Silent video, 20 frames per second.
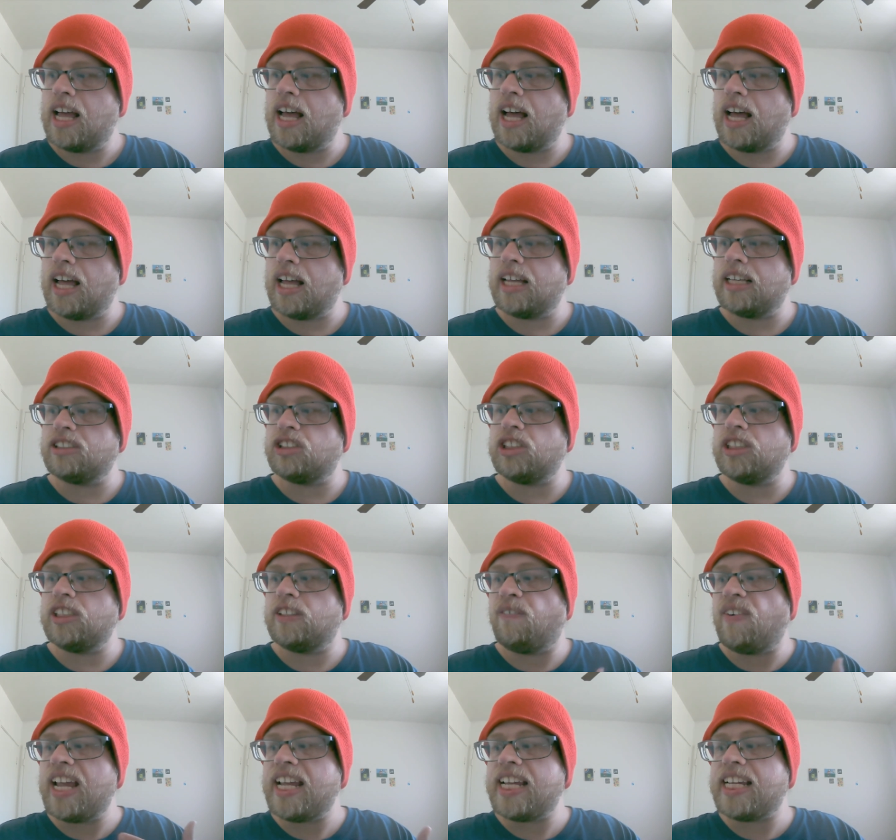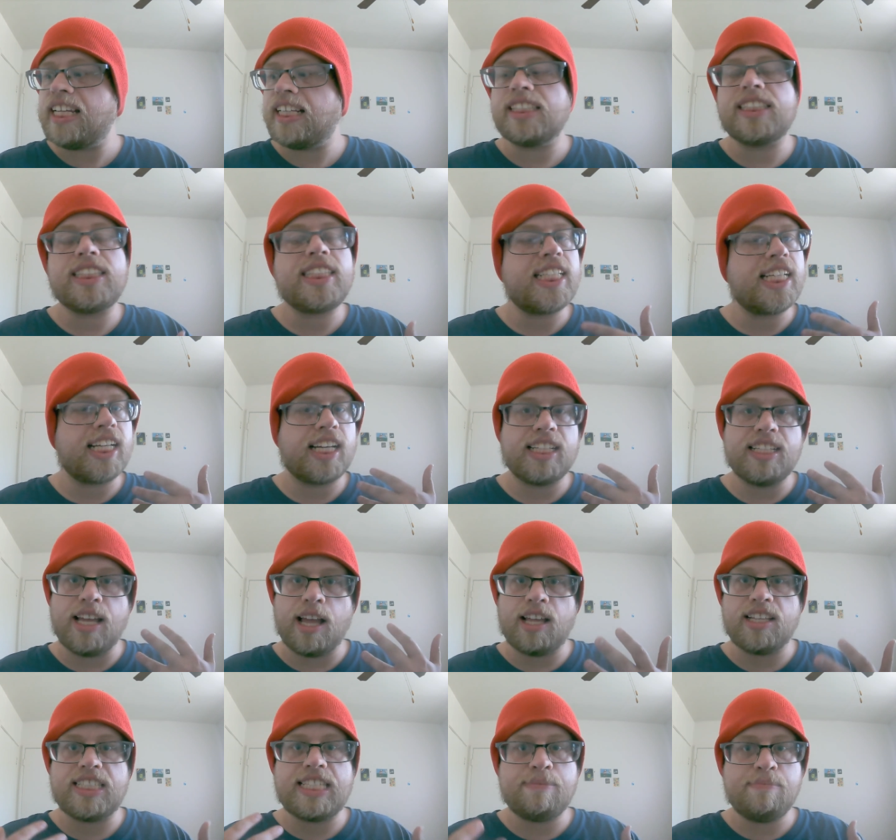Uh, she's faking si-
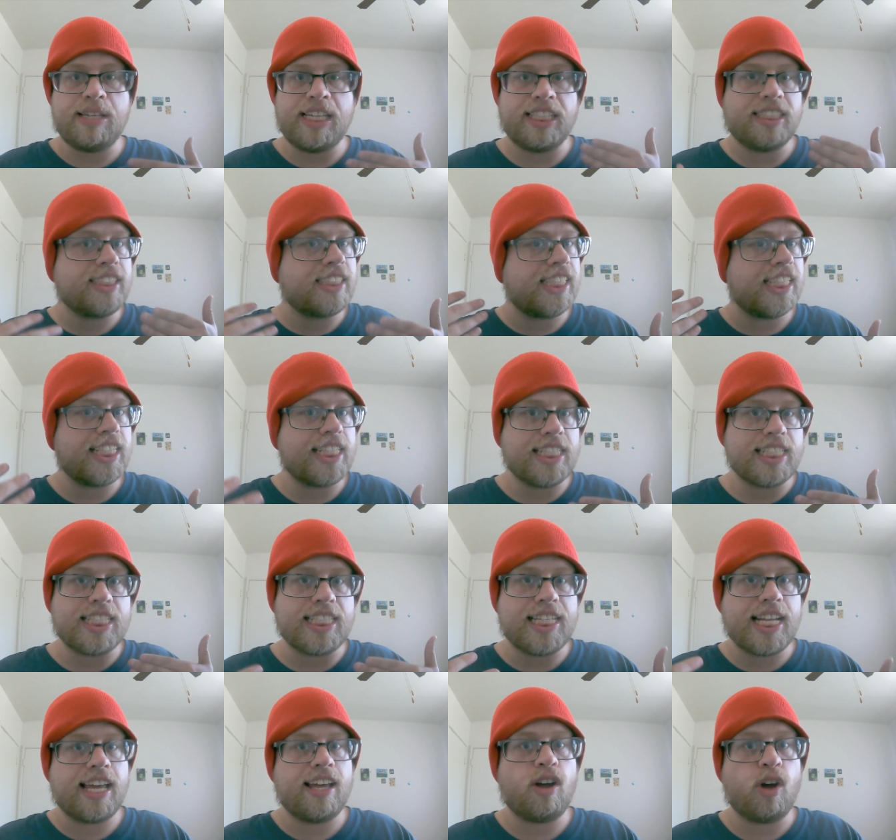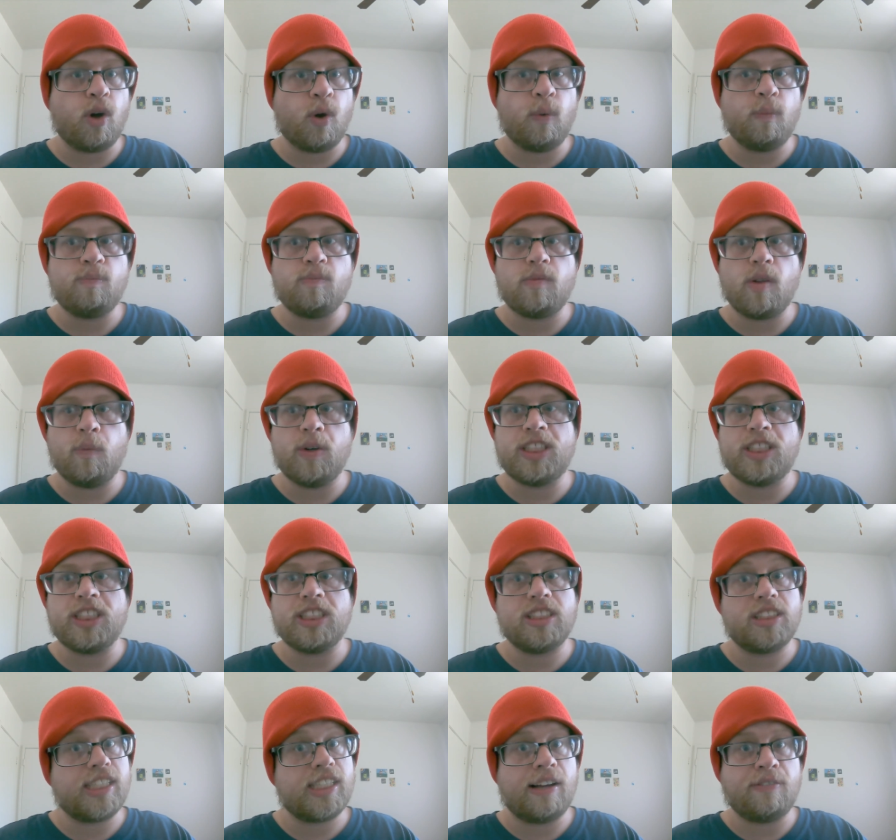uh, being sick to stay home, which
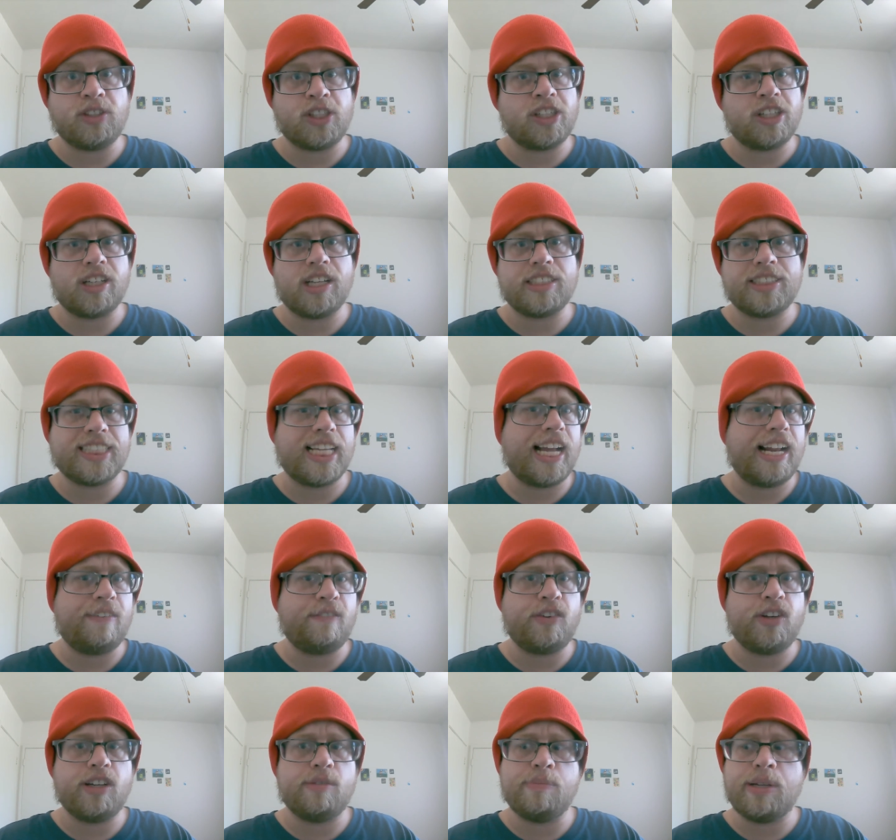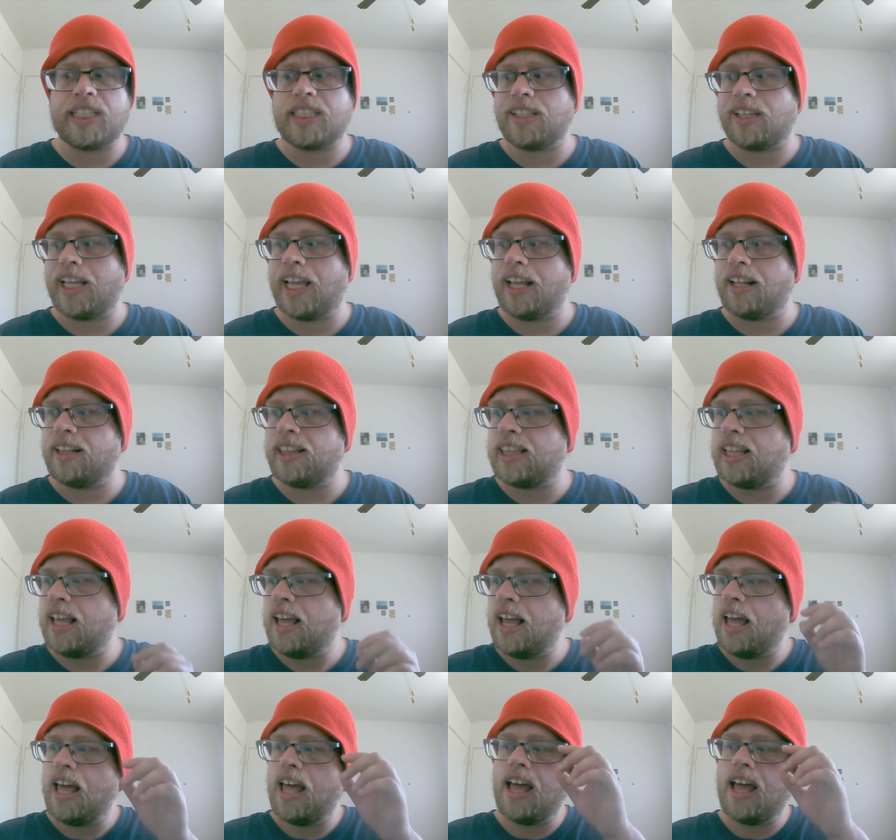is never a sign of good mental health.
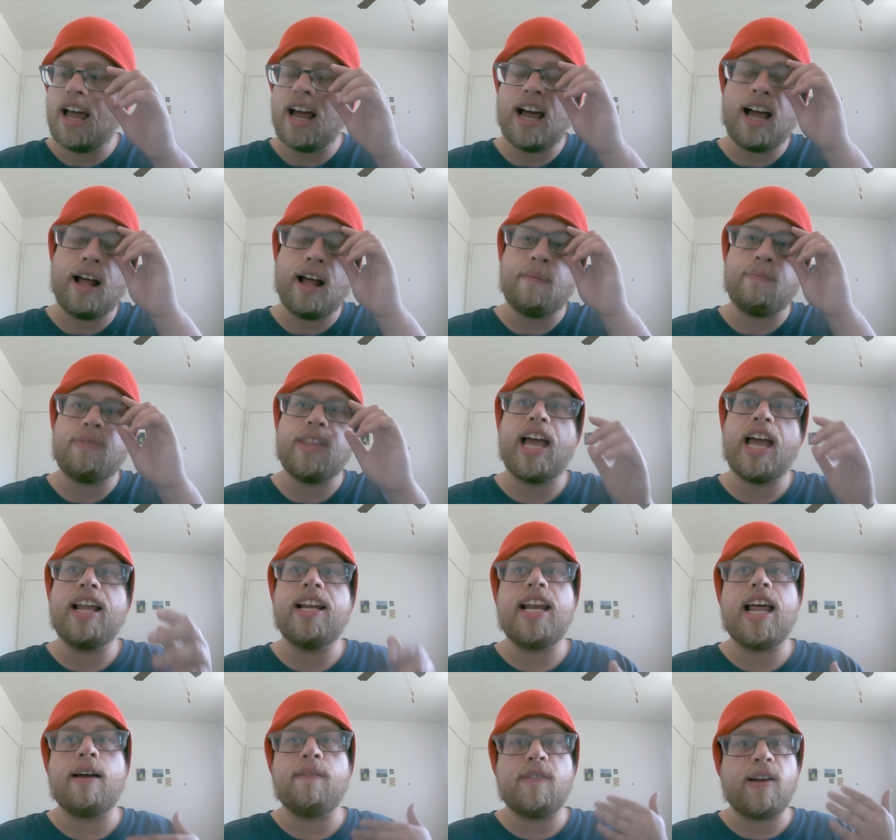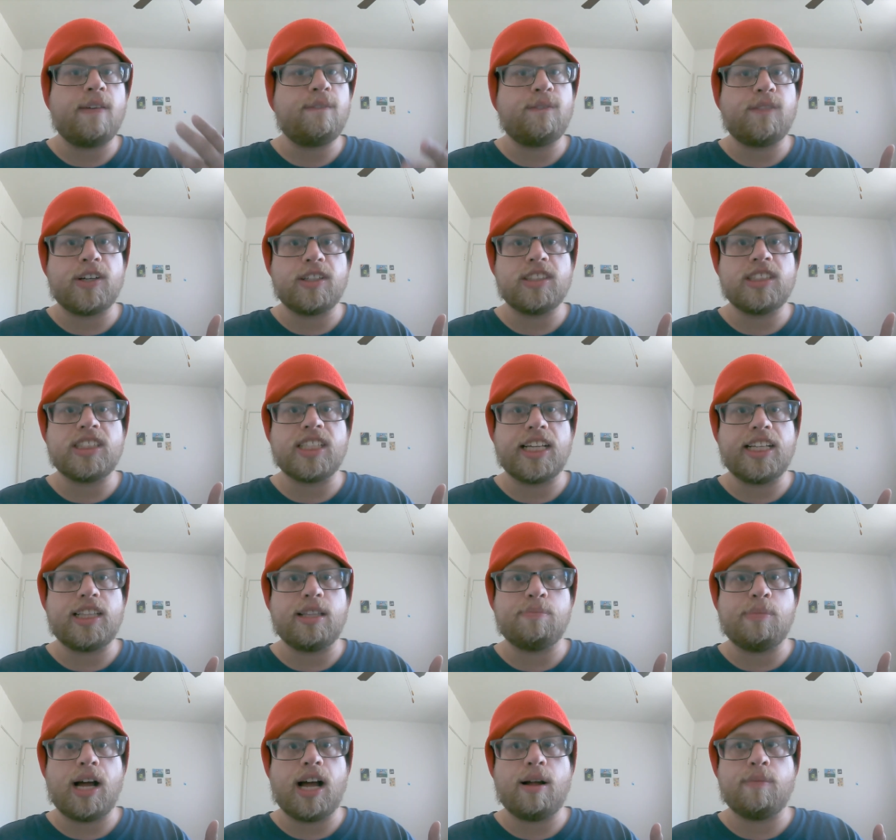Um, and at, at, first, like
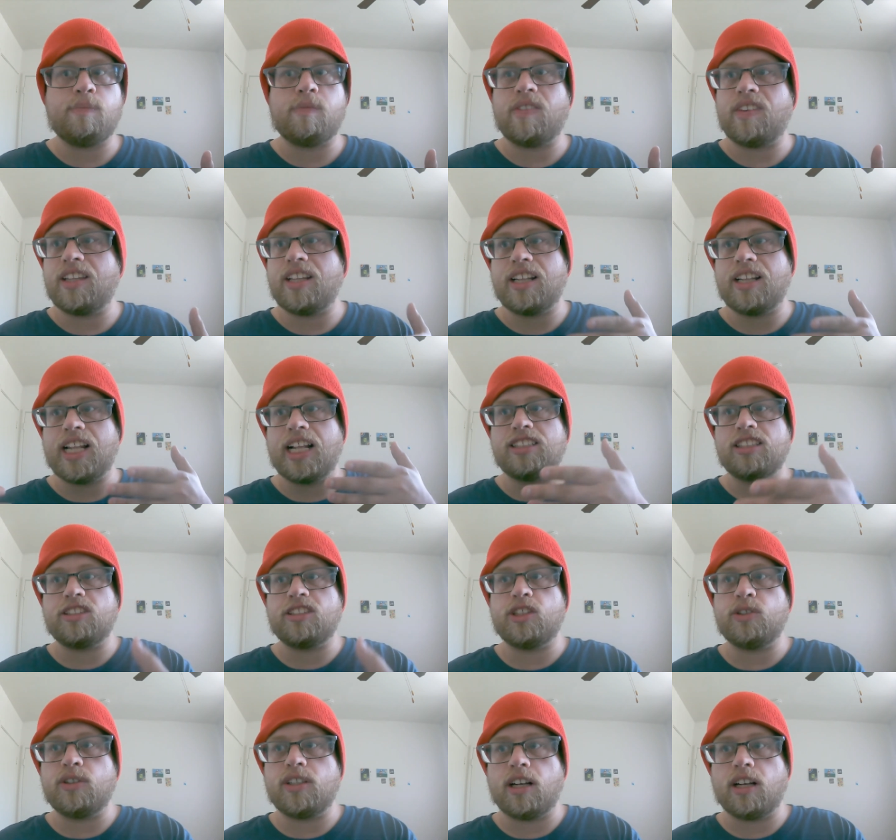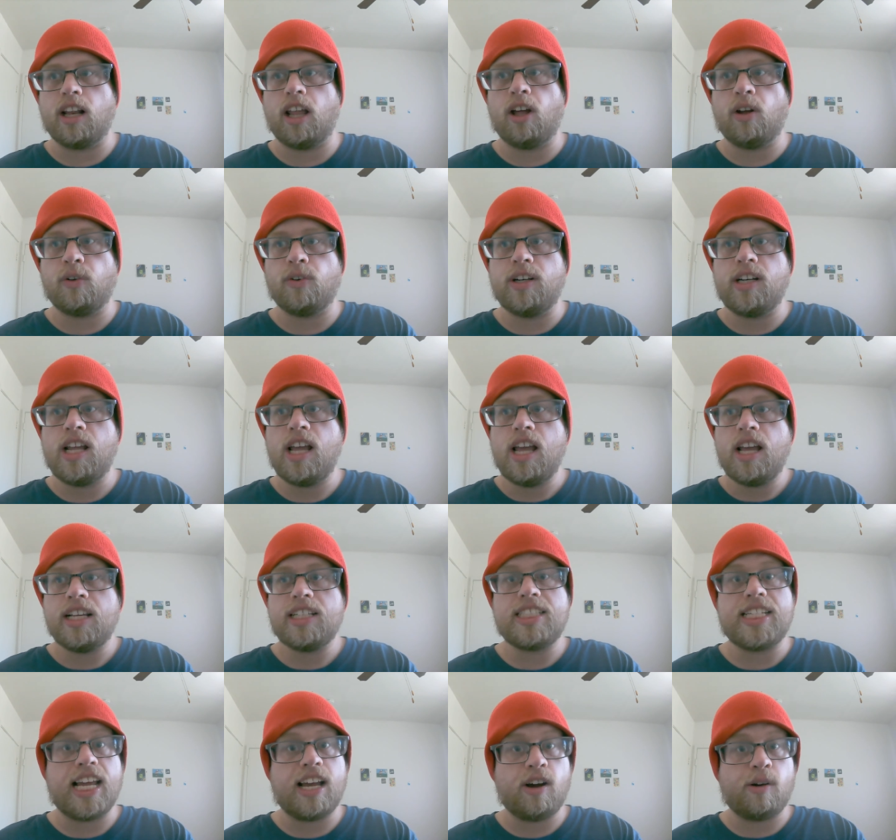the mom lets her do it alone,
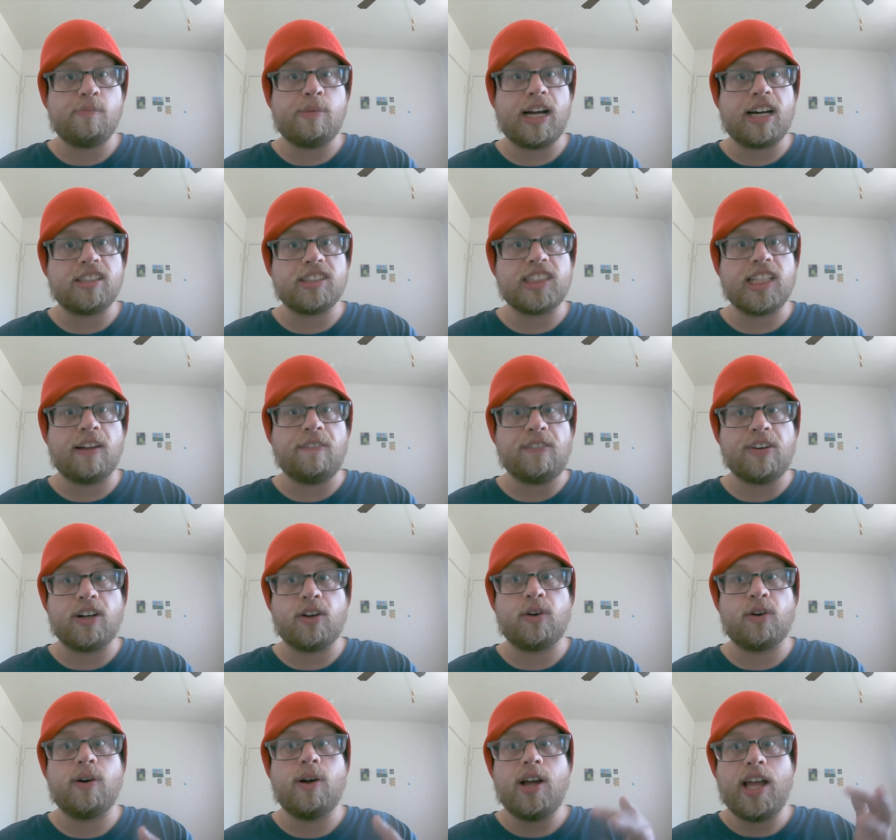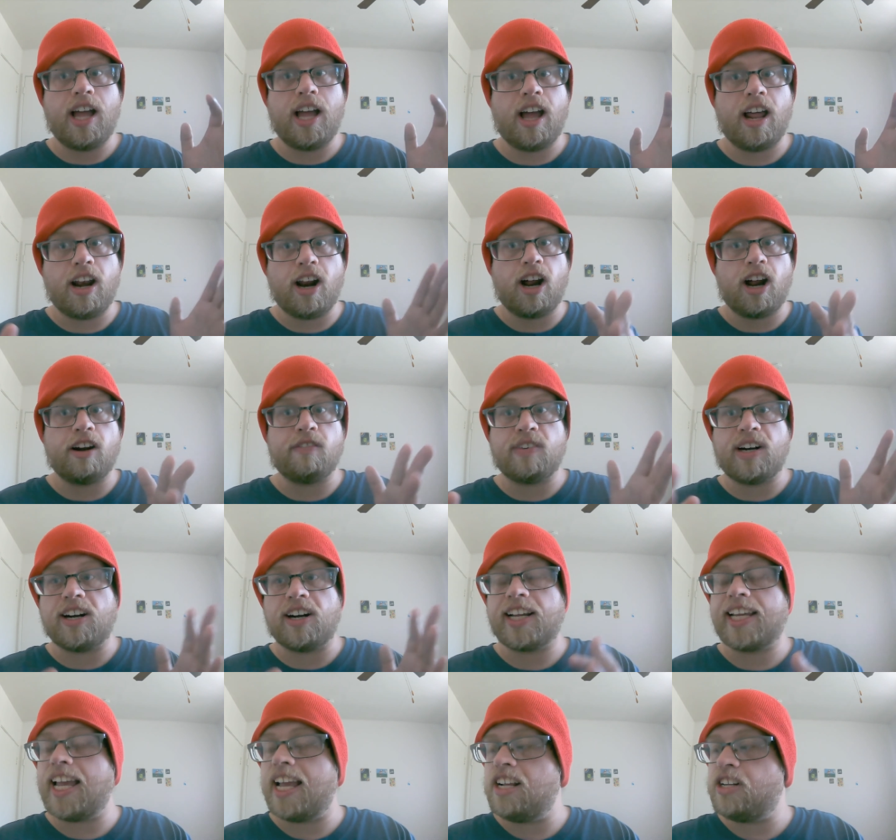stay home by herself alone on, on rare
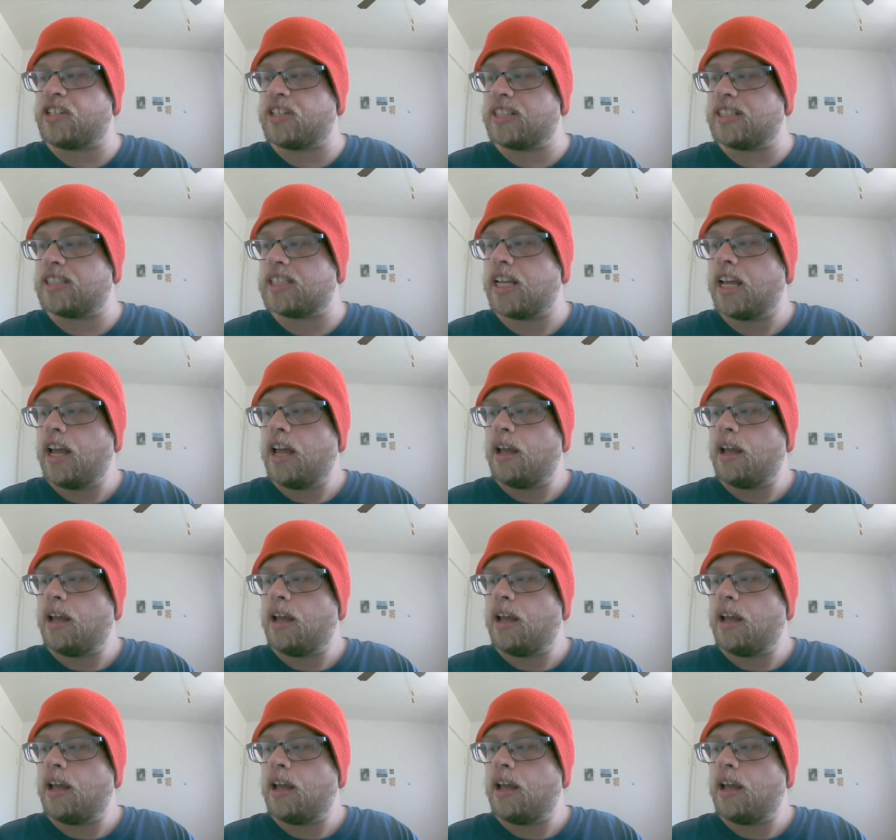occasions.